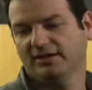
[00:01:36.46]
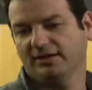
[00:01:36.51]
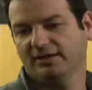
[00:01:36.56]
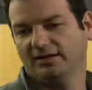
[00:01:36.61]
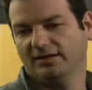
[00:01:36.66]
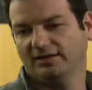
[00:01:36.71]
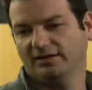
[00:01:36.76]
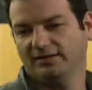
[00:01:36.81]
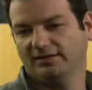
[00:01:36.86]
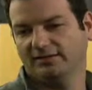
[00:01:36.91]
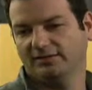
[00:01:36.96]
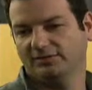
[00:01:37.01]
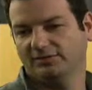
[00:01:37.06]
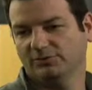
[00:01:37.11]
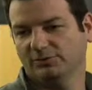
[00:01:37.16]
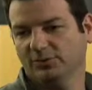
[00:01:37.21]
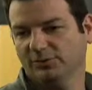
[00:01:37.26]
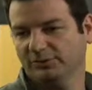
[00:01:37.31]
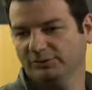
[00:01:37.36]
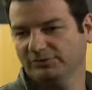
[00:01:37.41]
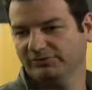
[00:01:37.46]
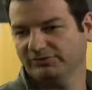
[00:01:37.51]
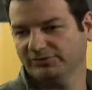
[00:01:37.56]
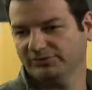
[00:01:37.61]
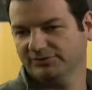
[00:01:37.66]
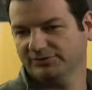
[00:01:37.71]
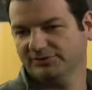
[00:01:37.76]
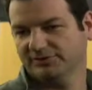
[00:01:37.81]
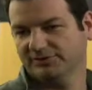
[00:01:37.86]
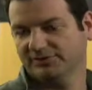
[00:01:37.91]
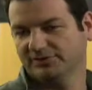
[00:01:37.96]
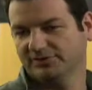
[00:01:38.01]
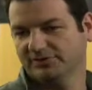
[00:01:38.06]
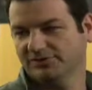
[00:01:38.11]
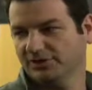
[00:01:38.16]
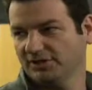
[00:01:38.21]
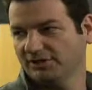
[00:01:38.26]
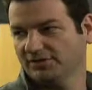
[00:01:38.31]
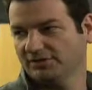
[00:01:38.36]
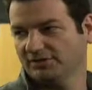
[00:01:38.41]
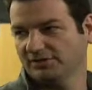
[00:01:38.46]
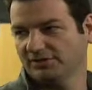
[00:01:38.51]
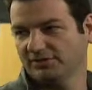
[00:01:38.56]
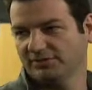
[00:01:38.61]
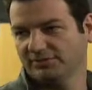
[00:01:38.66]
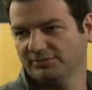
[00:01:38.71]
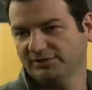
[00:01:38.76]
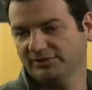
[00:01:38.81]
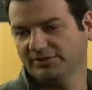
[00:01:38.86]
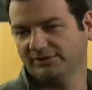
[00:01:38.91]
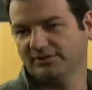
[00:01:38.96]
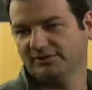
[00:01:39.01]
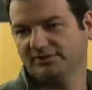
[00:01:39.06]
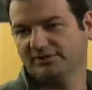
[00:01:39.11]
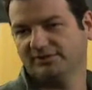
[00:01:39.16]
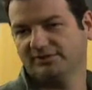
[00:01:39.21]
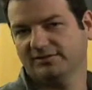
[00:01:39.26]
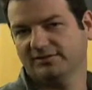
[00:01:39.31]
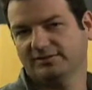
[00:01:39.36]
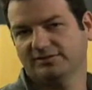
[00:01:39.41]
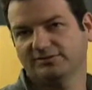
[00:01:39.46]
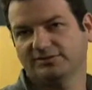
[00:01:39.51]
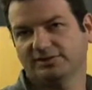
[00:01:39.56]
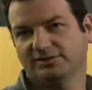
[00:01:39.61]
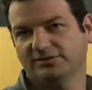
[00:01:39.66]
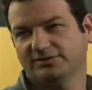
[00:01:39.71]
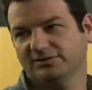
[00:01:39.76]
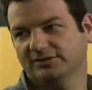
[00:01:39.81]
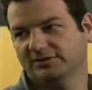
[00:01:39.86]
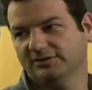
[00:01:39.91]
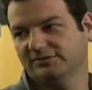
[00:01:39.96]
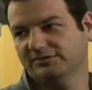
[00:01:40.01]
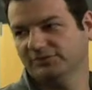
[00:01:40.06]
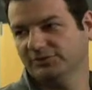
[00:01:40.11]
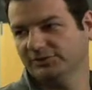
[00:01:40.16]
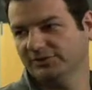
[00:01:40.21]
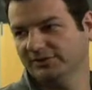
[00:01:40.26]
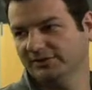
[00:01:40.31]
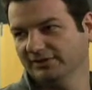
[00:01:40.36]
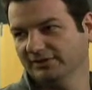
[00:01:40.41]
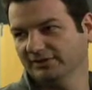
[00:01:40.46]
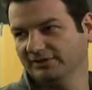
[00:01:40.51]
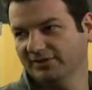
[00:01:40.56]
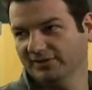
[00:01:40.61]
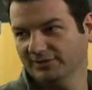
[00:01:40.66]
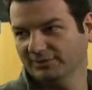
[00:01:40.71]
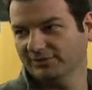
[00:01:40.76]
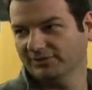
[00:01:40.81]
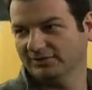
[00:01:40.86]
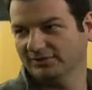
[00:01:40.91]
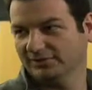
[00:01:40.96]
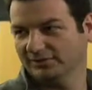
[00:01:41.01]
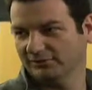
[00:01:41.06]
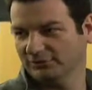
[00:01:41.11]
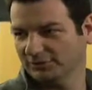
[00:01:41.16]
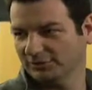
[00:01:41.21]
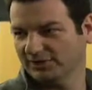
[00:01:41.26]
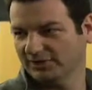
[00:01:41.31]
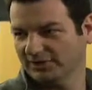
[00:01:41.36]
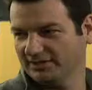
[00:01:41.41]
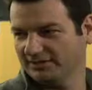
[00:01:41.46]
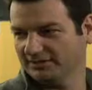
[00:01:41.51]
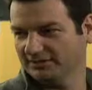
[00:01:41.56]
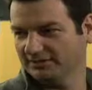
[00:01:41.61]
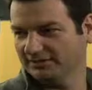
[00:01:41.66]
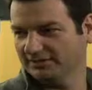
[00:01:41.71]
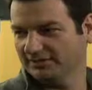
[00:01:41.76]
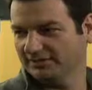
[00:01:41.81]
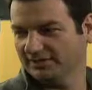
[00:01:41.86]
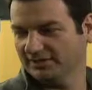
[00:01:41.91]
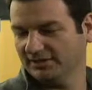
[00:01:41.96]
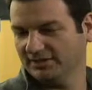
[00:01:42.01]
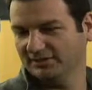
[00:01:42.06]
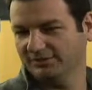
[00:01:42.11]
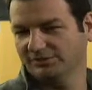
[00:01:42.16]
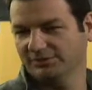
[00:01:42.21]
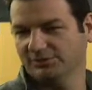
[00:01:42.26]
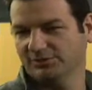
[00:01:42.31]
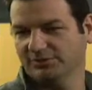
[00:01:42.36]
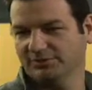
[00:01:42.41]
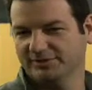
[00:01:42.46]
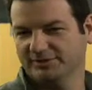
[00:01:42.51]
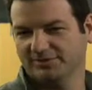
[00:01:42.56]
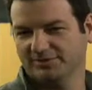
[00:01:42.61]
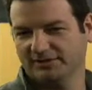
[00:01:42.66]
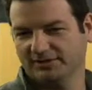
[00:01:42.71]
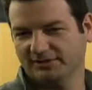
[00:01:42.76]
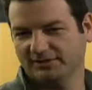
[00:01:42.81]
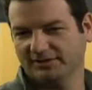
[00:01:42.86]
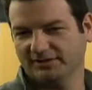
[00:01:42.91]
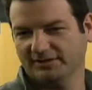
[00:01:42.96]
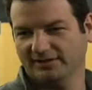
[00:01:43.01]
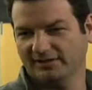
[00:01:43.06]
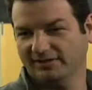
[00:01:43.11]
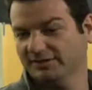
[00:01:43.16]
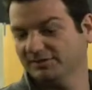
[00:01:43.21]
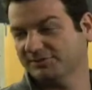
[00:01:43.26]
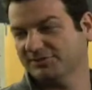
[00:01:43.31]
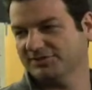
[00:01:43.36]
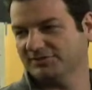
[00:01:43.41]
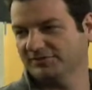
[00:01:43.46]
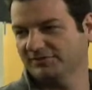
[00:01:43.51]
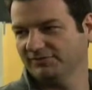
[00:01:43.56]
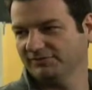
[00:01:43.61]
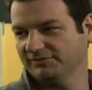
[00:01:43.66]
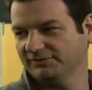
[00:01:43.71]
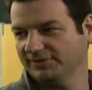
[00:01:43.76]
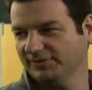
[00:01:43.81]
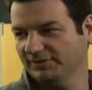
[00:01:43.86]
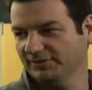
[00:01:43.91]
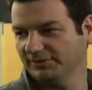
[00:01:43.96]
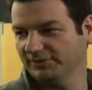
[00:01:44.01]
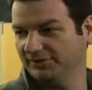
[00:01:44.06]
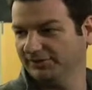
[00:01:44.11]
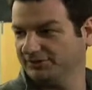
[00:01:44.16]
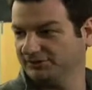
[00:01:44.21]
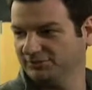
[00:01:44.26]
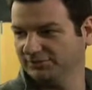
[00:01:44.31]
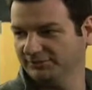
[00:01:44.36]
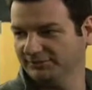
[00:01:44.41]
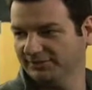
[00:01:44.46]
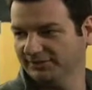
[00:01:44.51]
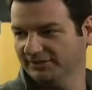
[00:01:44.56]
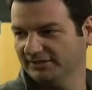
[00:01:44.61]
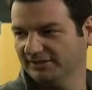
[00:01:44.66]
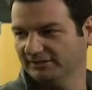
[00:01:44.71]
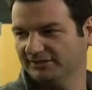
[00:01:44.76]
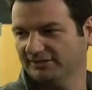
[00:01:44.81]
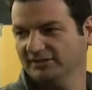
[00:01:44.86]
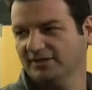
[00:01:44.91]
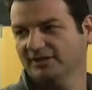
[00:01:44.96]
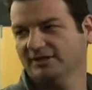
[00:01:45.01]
And the way we view it, the change is going to be that rather than viewing cable and broadcast all the time, you'll be spending like 80% of your time with digital media,